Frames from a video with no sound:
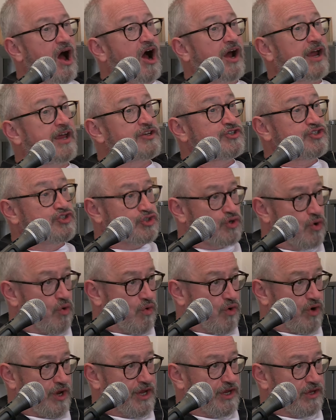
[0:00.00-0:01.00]
I
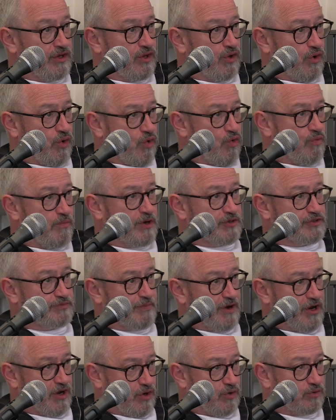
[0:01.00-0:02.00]
enjoy
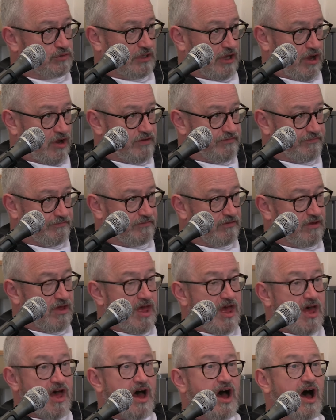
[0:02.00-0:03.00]
almost my whole life
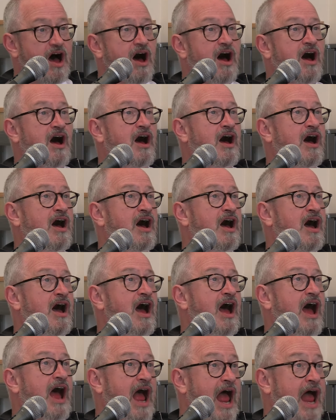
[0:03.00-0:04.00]

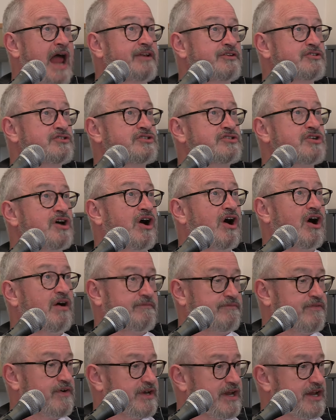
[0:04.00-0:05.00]
uh, and
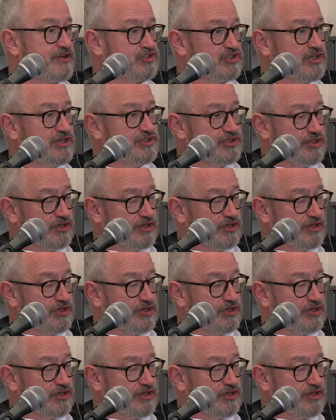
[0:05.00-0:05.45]
I'm financially